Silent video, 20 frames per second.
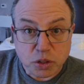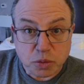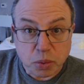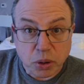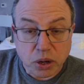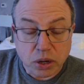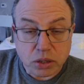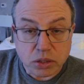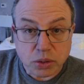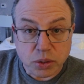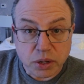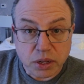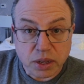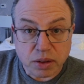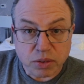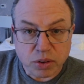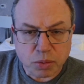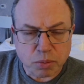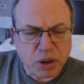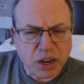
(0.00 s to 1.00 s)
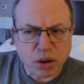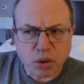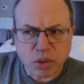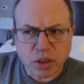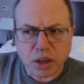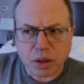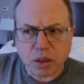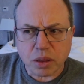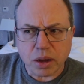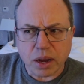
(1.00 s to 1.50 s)
response to any given, but
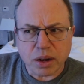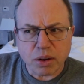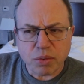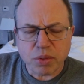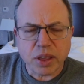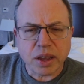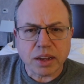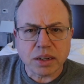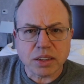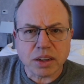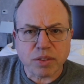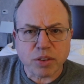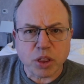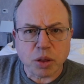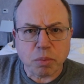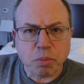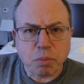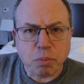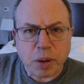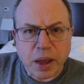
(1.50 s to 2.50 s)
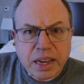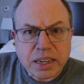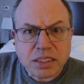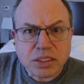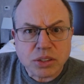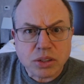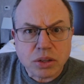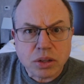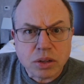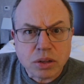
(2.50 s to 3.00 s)
I don't think it's ever the
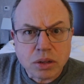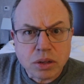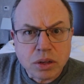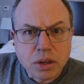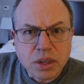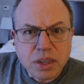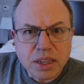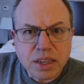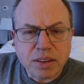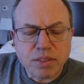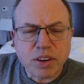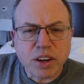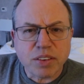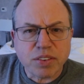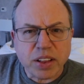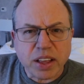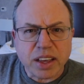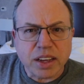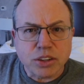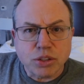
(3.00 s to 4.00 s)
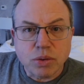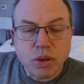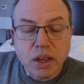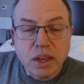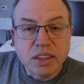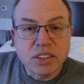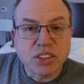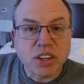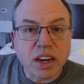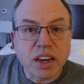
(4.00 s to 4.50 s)
best. Even if
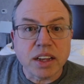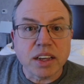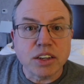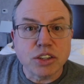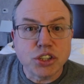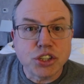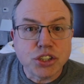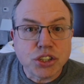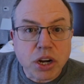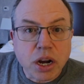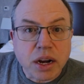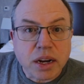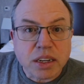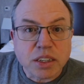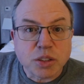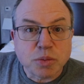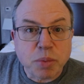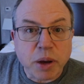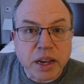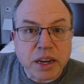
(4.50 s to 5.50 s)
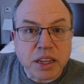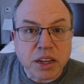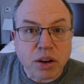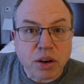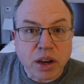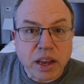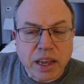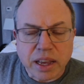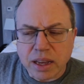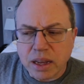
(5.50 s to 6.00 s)
suddenly a shark is biting
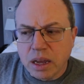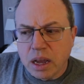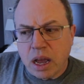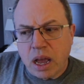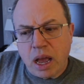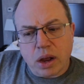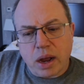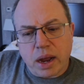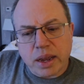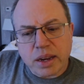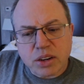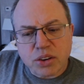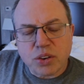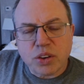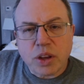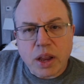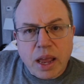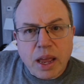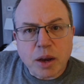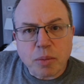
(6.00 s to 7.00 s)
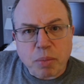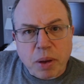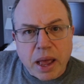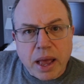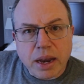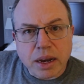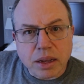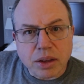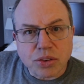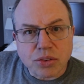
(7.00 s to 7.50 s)
your leg, I understand
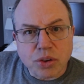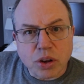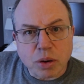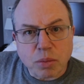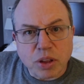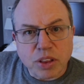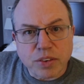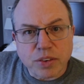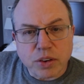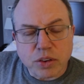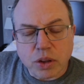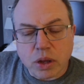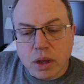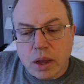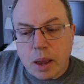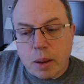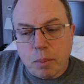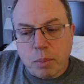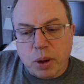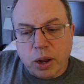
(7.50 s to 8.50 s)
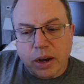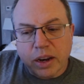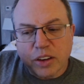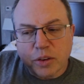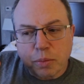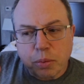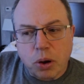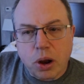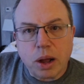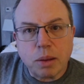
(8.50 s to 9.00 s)
panic is going to be the first thing, but
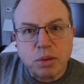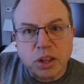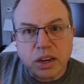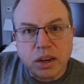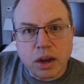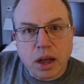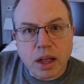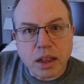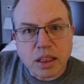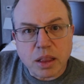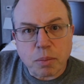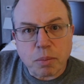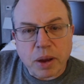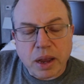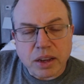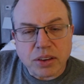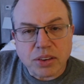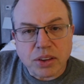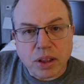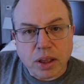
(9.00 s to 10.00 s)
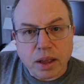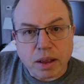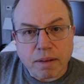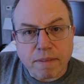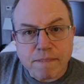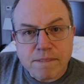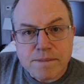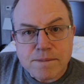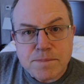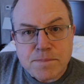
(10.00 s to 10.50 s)
it's probably not the best thing.
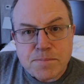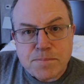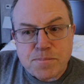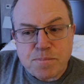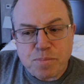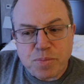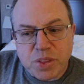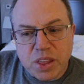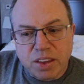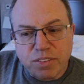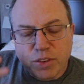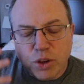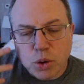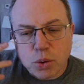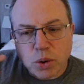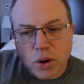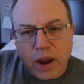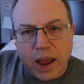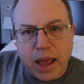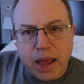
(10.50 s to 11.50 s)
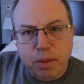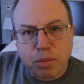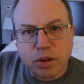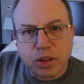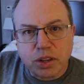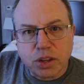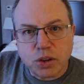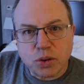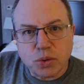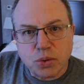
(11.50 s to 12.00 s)
If you were
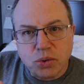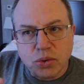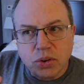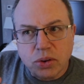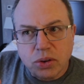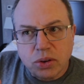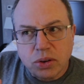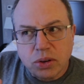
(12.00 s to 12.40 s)
able to,